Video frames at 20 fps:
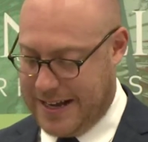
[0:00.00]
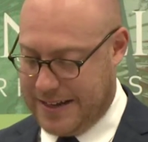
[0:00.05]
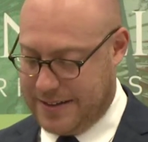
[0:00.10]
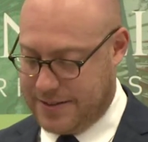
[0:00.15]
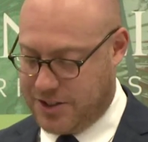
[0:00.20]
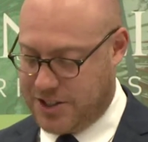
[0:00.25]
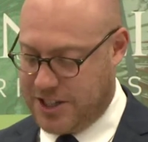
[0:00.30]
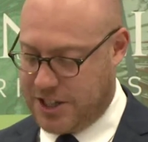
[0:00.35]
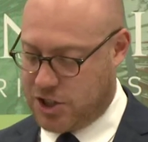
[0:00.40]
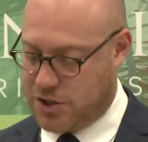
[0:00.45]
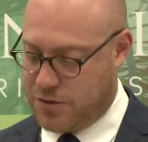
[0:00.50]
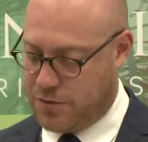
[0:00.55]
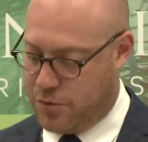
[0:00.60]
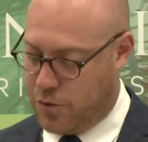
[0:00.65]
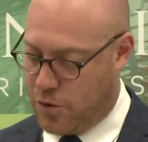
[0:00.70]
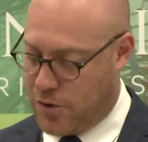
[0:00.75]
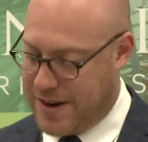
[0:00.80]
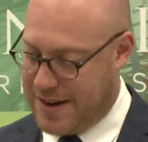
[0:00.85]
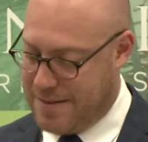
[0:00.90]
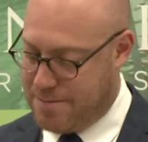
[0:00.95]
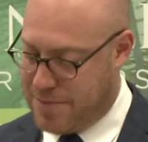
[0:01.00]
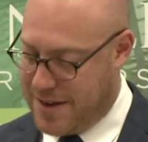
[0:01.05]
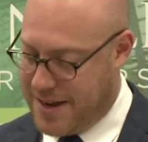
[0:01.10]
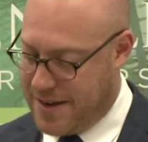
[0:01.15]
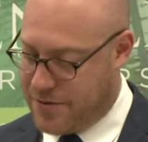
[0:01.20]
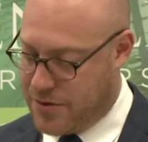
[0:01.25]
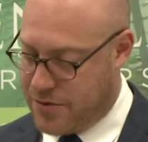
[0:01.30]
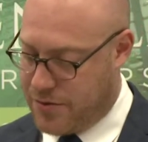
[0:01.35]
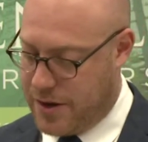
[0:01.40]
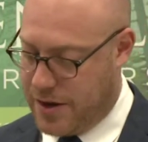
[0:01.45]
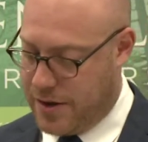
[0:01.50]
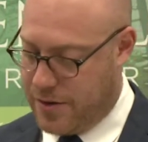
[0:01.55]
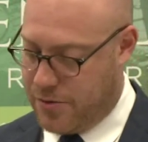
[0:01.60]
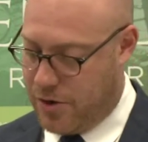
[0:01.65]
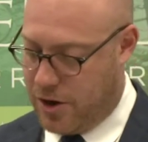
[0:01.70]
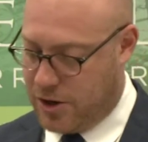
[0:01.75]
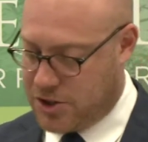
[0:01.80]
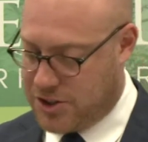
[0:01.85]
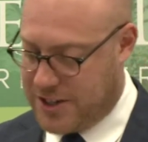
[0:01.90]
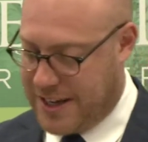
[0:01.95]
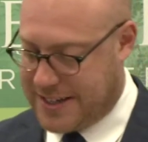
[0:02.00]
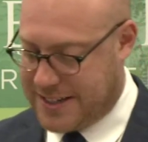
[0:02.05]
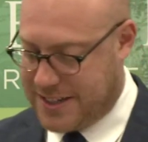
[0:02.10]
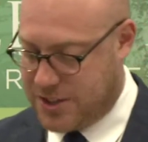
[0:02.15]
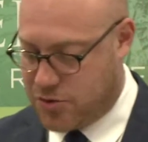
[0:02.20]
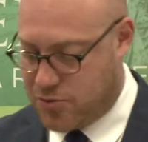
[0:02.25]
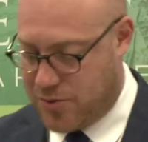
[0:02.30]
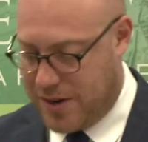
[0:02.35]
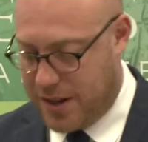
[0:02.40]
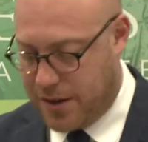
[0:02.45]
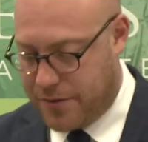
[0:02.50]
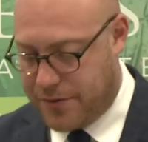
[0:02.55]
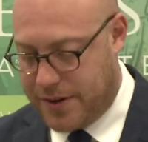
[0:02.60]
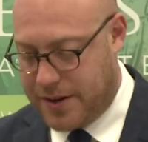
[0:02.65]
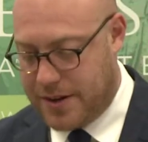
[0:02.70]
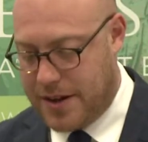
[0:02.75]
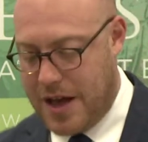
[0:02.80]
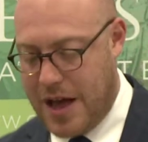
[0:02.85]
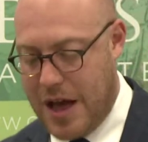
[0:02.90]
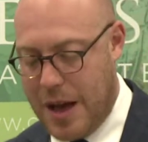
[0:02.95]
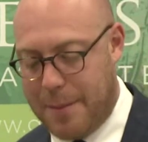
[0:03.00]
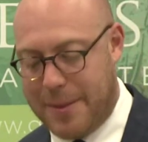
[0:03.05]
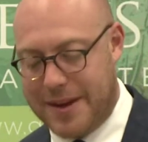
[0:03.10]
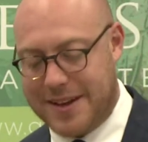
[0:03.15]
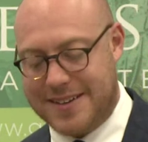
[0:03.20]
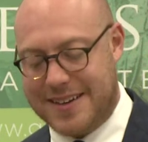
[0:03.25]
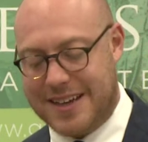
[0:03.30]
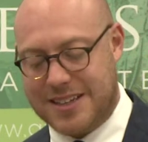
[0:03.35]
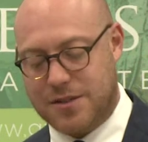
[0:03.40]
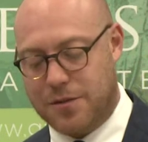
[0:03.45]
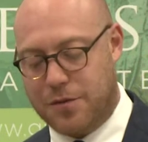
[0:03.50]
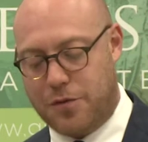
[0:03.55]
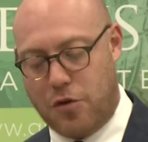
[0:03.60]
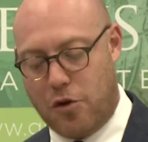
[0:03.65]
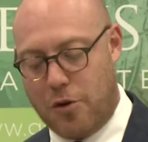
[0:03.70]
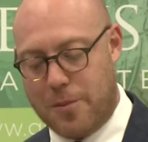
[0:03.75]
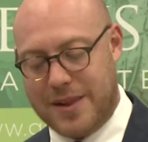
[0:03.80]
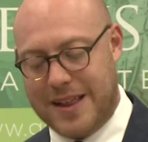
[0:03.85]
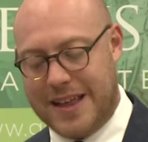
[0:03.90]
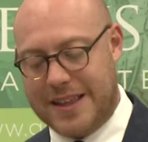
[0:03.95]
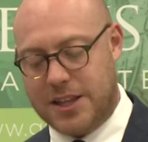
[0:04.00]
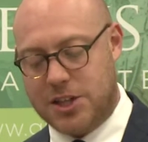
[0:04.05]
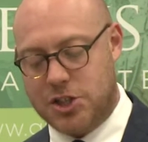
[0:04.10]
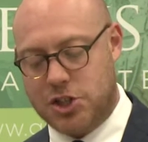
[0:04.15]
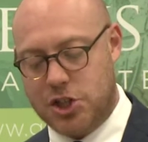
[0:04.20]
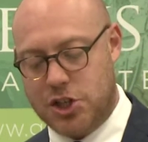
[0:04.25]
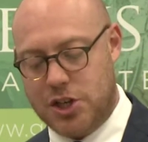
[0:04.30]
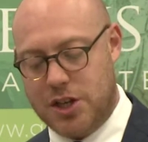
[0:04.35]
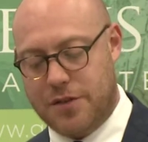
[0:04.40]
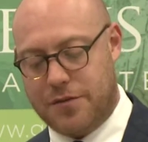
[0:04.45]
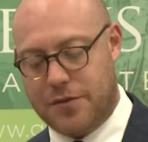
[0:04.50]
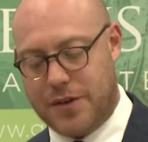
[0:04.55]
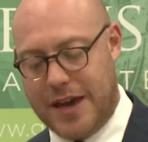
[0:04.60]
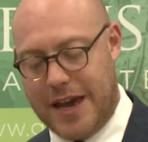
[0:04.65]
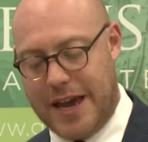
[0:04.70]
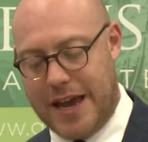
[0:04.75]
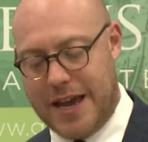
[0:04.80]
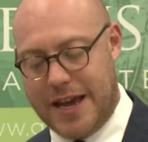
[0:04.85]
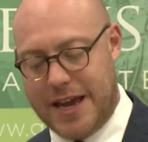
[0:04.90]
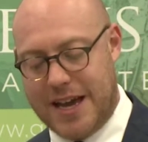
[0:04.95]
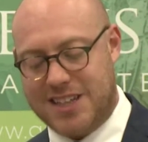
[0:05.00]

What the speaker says: Section 14B of the Wrongs Act is relevant, but it doesn't formulate the duty of care.